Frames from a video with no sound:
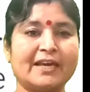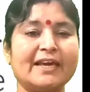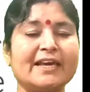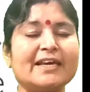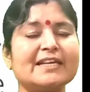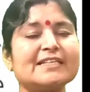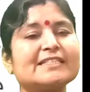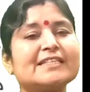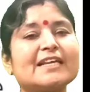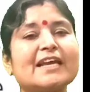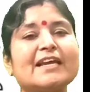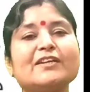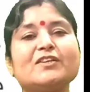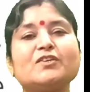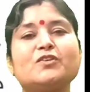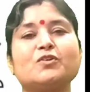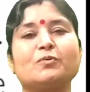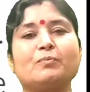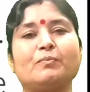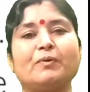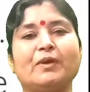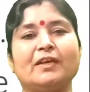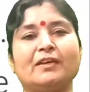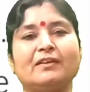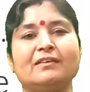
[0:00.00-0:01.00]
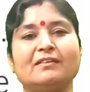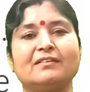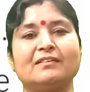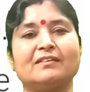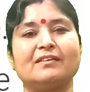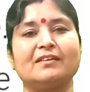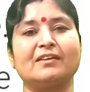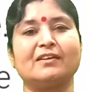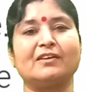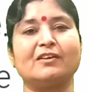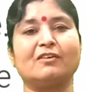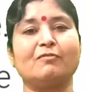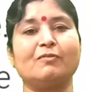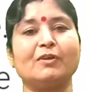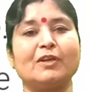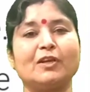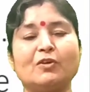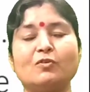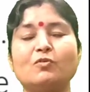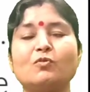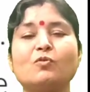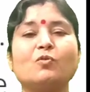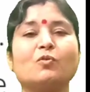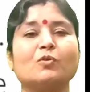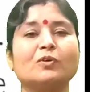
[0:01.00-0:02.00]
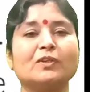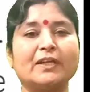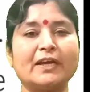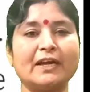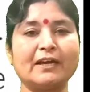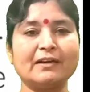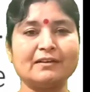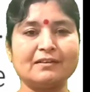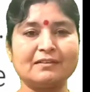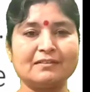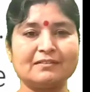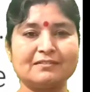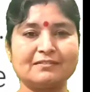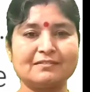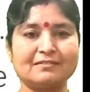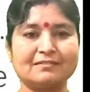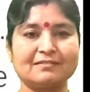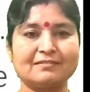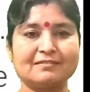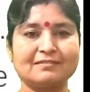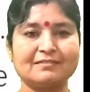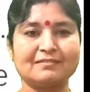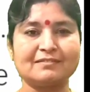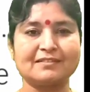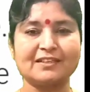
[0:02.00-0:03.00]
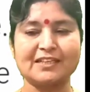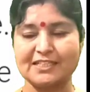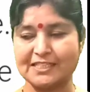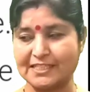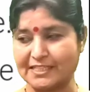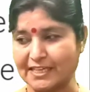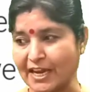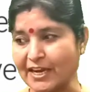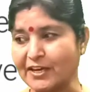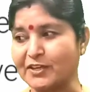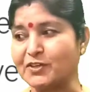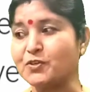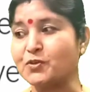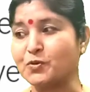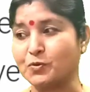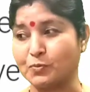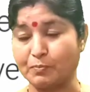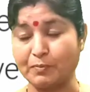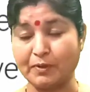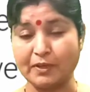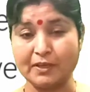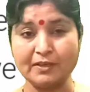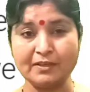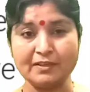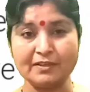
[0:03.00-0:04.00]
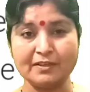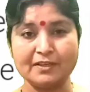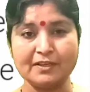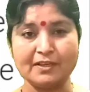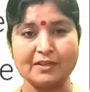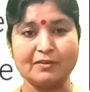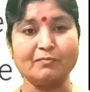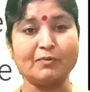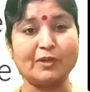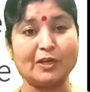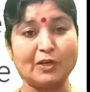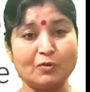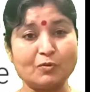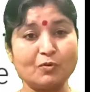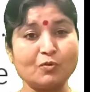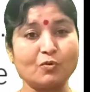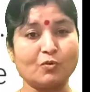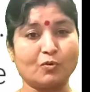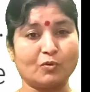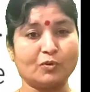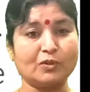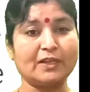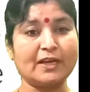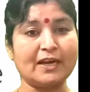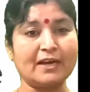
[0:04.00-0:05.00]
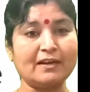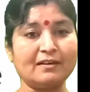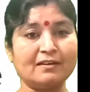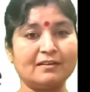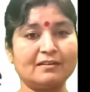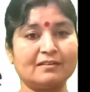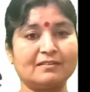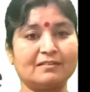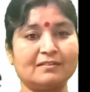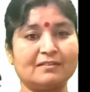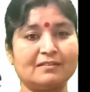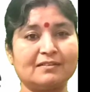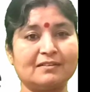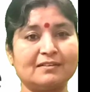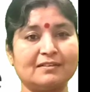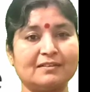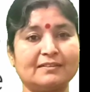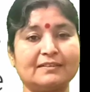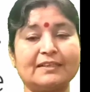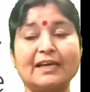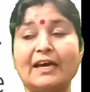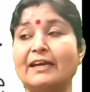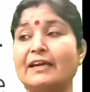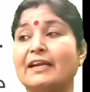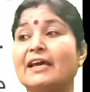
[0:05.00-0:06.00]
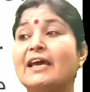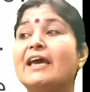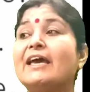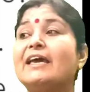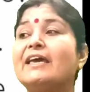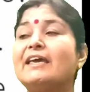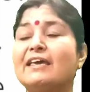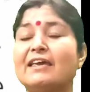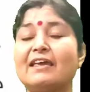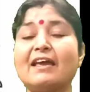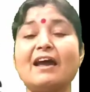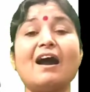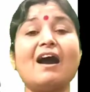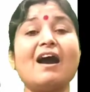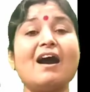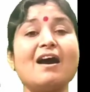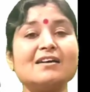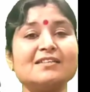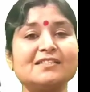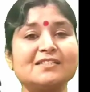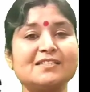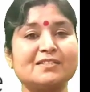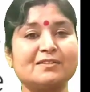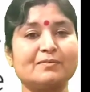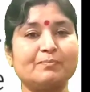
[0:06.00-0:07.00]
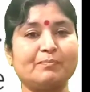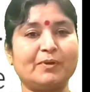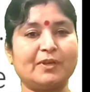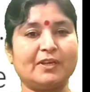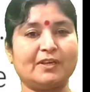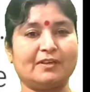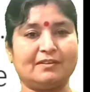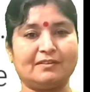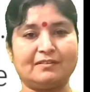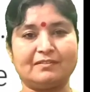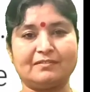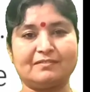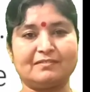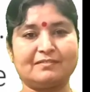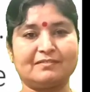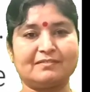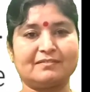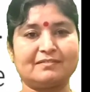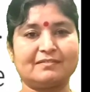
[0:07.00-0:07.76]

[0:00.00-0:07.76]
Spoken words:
He said to me, will you go there? He said to me, will you go there? Then he asked me